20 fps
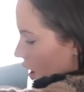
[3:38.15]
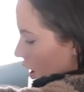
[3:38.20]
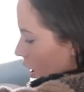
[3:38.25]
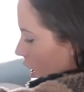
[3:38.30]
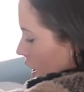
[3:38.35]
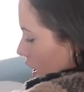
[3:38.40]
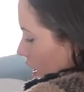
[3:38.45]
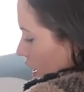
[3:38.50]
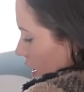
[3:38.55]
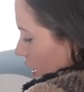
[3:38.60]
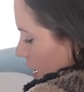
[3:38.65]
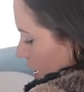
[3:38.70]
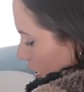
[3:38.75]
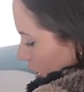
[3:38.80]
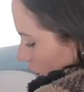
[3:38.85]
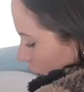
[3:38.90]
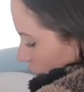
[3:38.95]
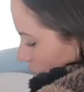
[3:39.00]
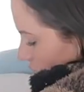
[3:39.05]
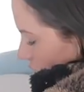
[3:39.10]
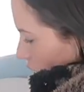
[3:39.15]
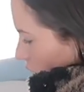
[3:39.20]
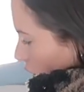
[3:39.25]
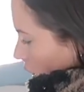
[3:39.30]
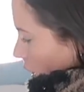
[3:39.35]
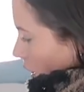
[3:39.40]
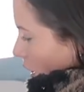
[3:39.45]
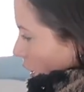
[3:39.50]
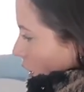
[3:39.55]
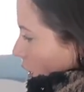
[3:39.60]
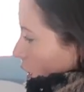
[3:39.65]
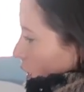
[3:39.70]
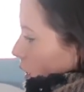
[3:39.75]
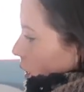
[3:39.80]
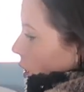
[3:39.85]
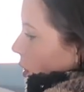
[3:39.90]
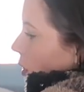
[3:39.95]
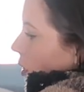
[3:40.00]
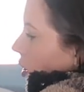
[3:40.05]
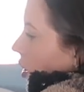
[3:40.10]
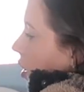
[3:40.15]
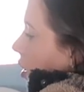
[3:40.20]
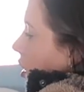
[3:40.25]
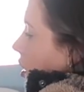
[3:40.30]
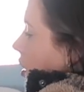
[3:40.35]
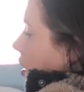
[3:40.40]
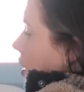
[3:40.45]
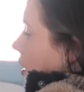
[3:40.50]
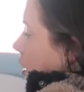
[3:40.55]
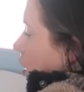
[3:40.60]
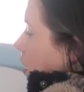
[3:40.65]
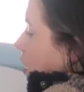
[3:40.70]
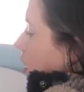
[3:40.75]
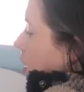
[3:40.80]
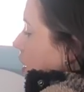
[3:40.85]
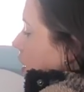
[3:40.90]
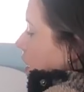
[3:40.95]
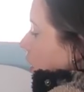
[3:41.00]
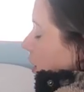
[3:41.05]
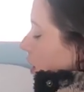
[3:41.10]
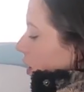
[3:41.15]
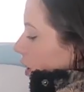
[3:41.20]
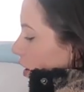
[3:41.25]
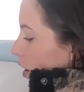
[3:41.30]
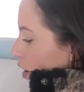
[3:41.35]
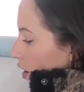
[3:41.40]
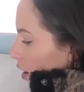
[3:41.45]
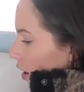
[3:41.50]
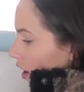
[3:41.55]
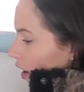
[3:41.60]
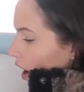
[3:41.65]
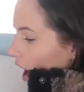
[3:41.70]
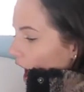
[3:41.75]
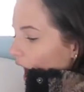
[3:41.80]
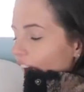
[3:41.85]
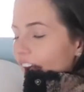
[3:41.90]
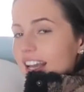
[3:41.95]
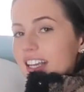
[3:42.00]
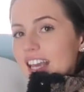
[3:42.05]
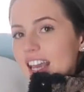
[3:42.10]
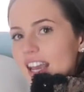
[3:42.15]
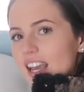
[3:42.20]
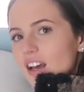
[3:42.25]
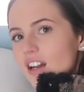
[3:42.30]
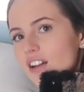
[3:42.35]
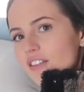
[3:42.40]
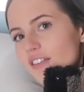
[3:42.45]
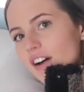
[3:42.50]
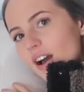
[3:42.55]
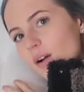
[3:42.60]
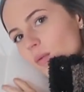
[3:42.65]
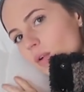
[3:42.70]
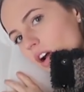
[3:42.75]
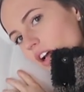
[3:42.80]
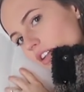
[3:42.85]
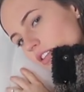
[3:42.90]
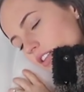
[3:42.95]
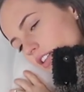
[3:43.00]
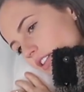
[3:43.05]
oh! Can you lay on it? Or? I can if I want